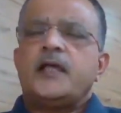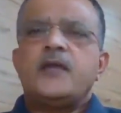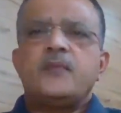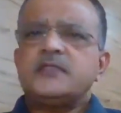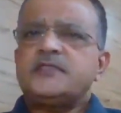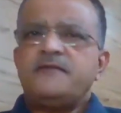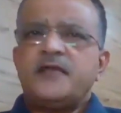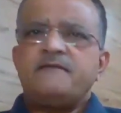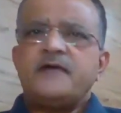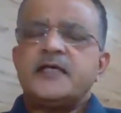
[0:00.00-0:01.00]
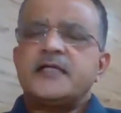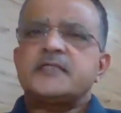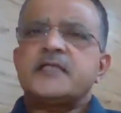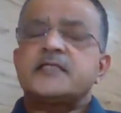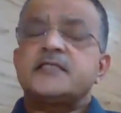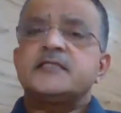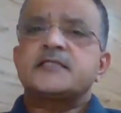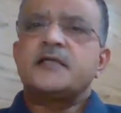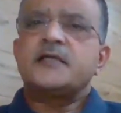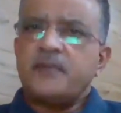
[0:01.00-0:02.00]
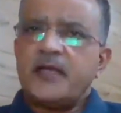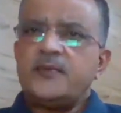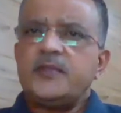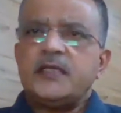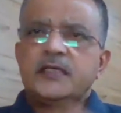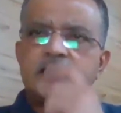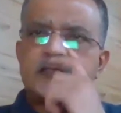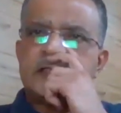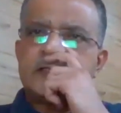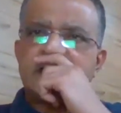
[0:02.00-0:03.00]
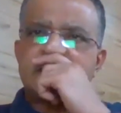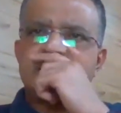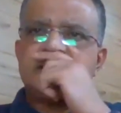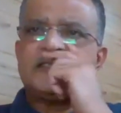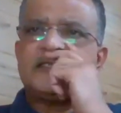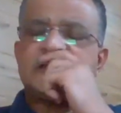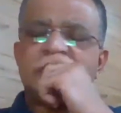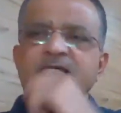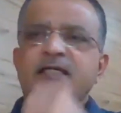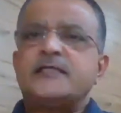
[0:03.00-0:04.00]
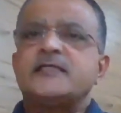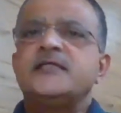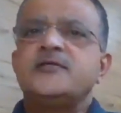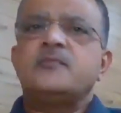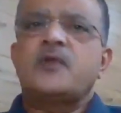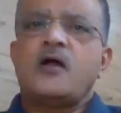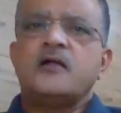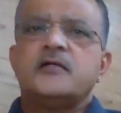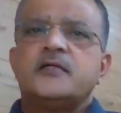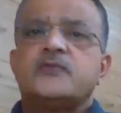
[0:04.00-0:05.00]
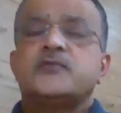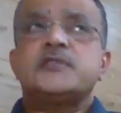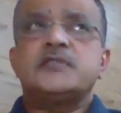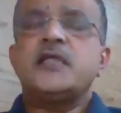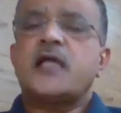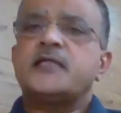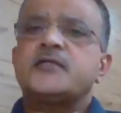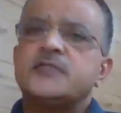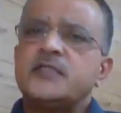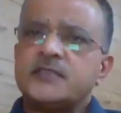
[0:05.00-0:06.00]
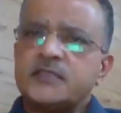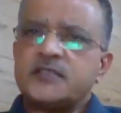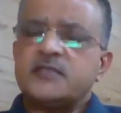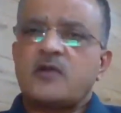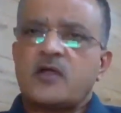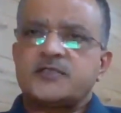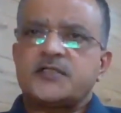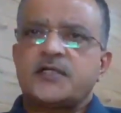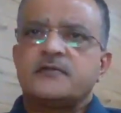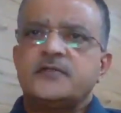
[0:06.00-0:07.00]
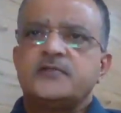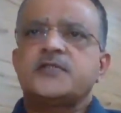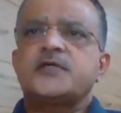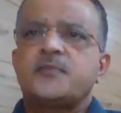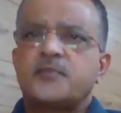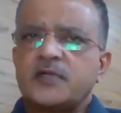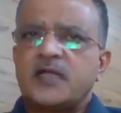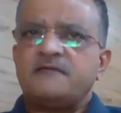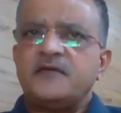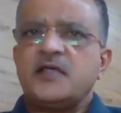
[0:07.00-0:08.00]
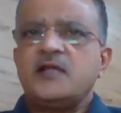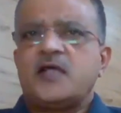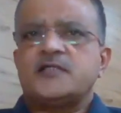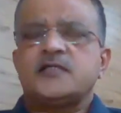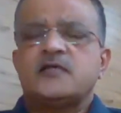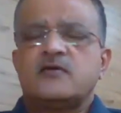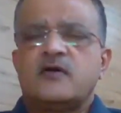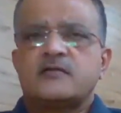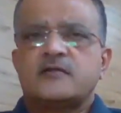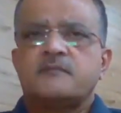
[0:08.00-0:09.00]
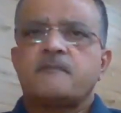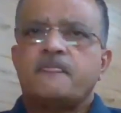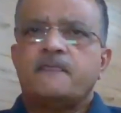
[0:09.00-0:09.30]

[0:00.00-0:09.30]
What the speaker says: And once the verified transaction is combined with the other transactions to create a new block, which is then added to the existing blockchain using cryptographic and hashing algorithm.